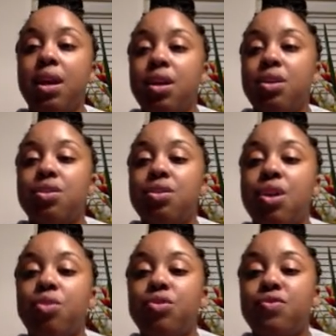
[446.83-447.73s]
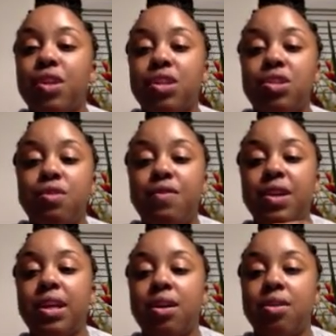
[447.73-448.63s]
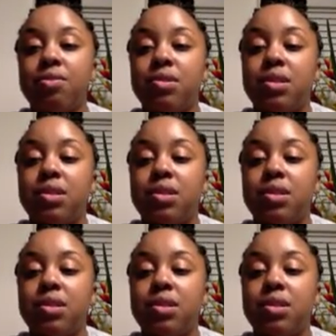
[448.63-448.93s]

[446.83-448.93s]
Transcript: your notes for the 2 videos,